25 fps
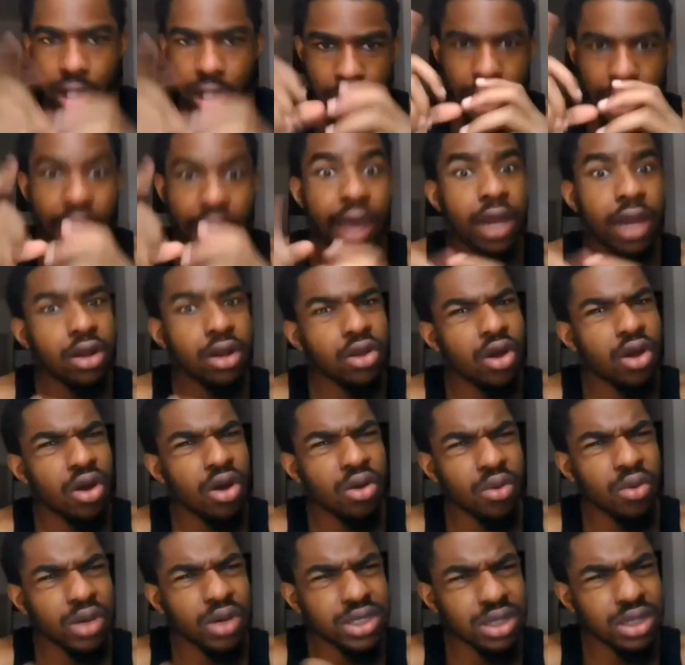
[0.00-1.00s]
the
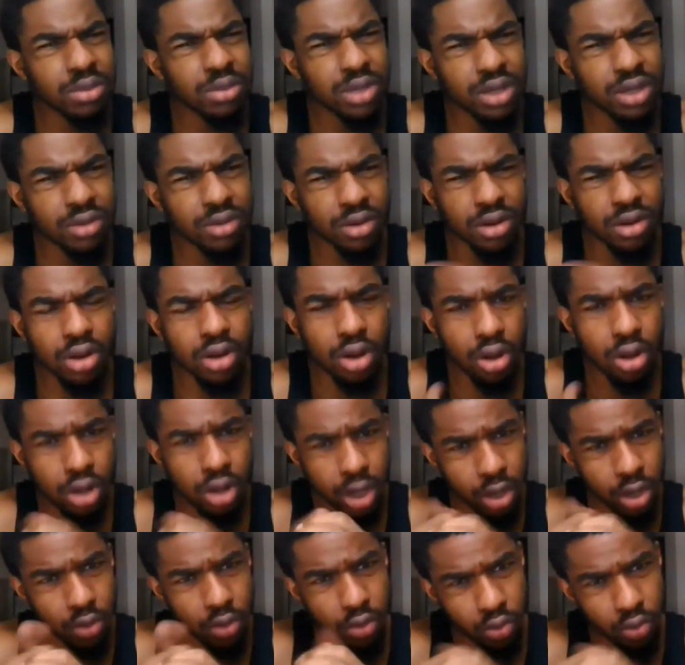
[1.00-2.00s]
analog ones, I believe they're
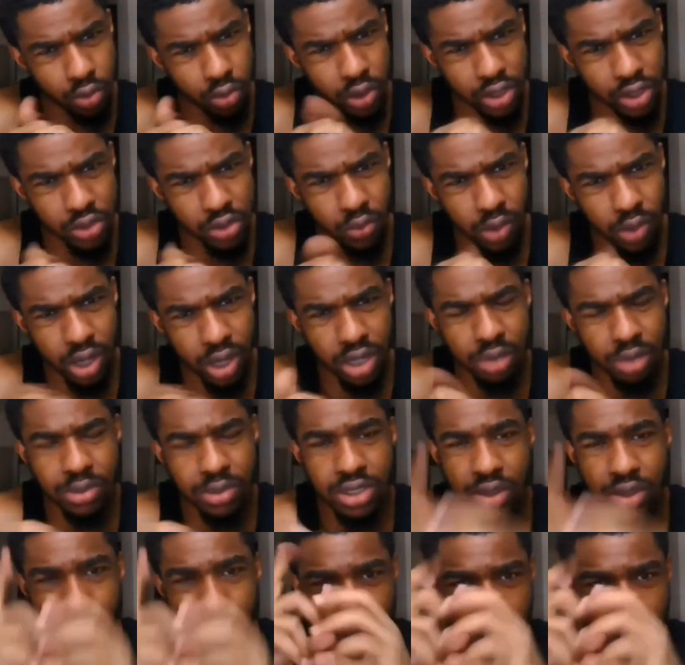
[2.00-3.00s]
called. You have to wind up and
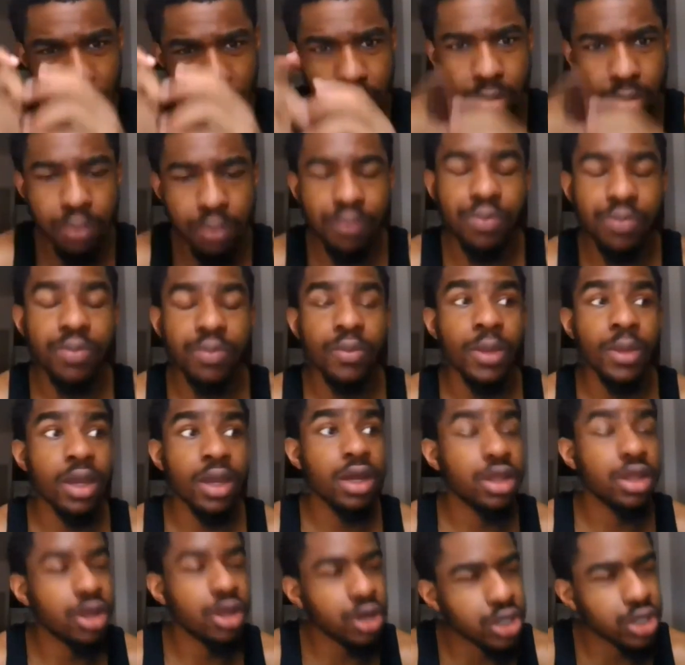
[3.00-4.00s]
stuff and click them.
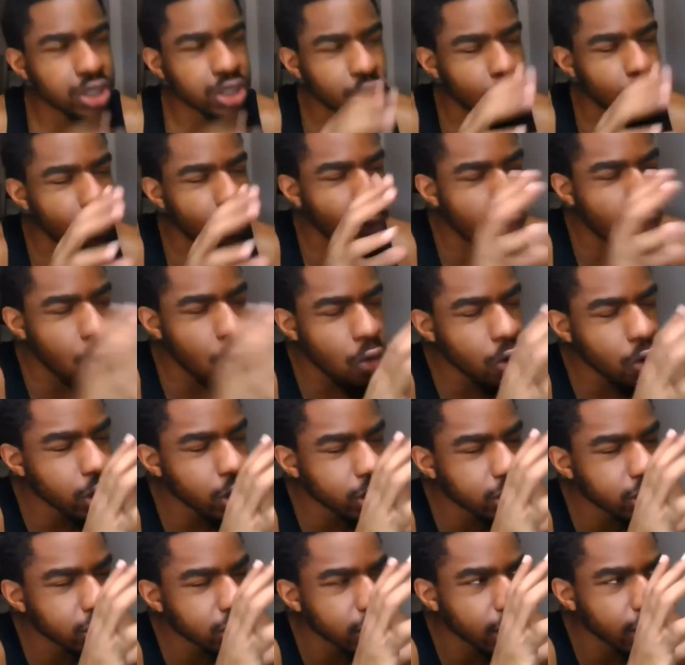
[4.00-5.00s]
There is an
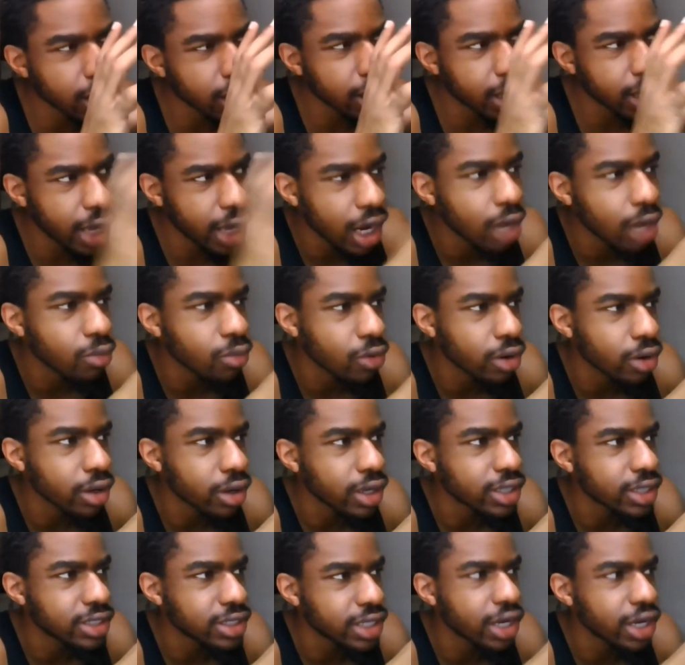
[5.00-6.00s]
orange camera
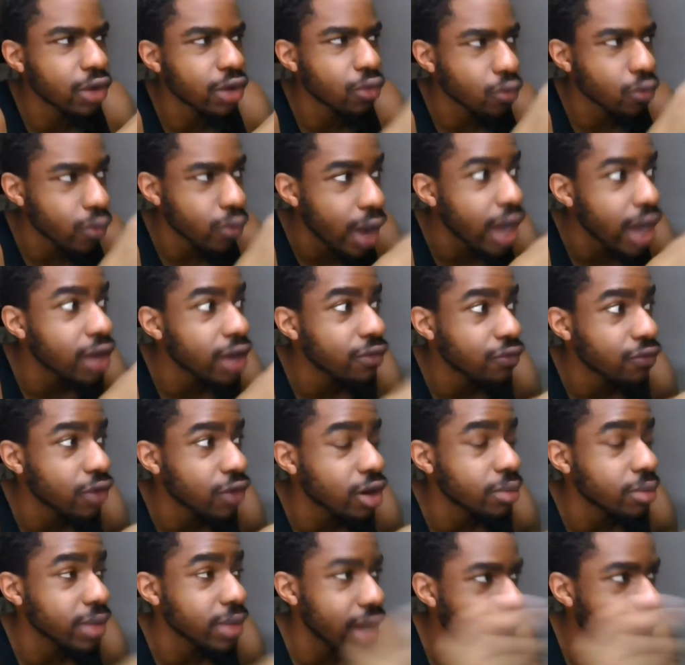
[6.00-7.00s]
sitting right in
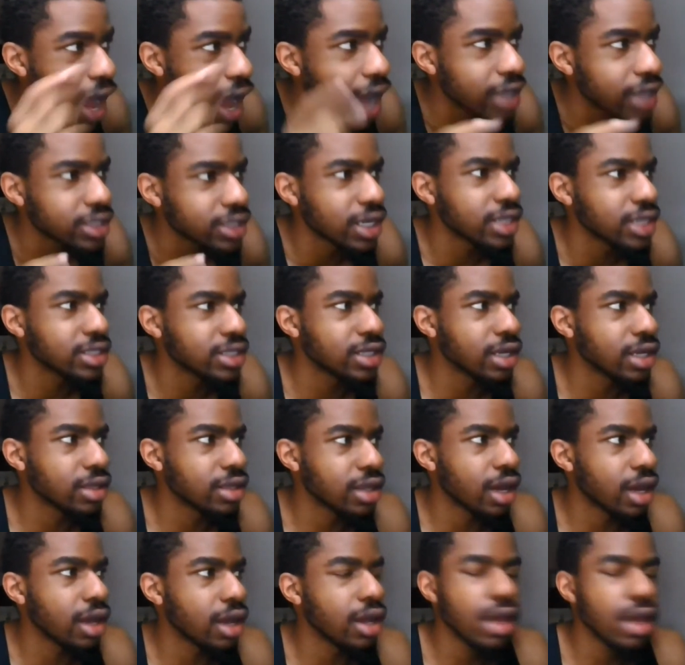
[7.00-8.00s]
front of me as I said
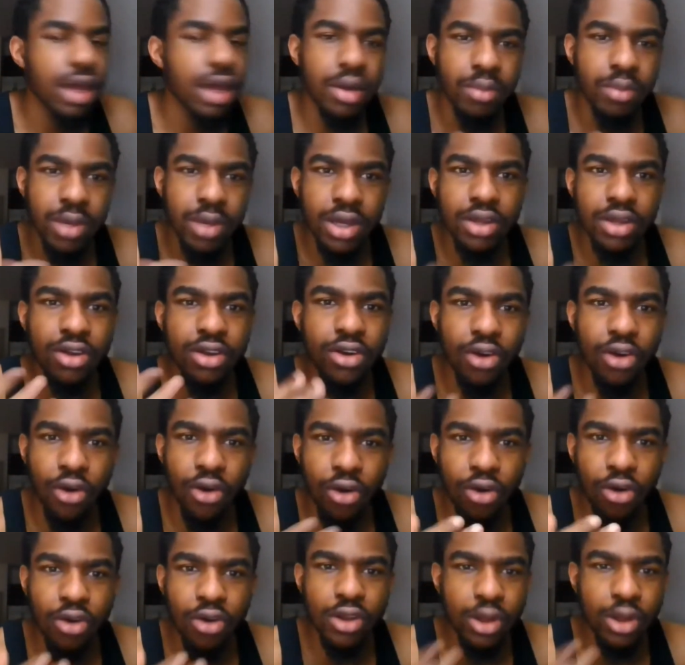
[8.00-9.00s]
that. Me and the
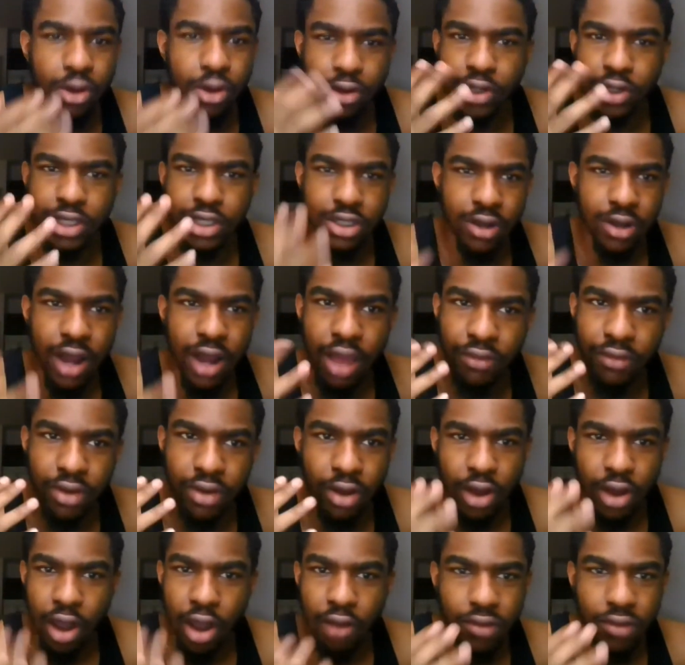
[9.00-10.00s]
girl literally start having
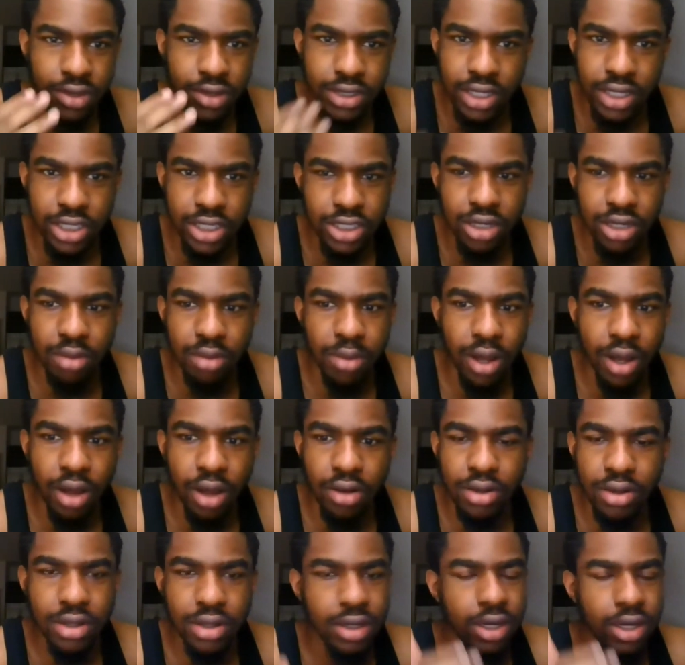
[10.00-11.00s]
a conversation
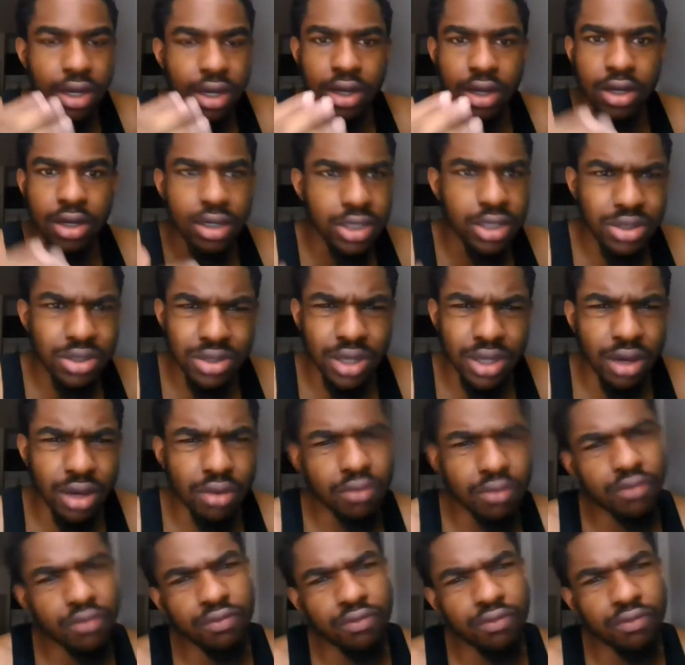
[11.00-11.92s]
about, she was like,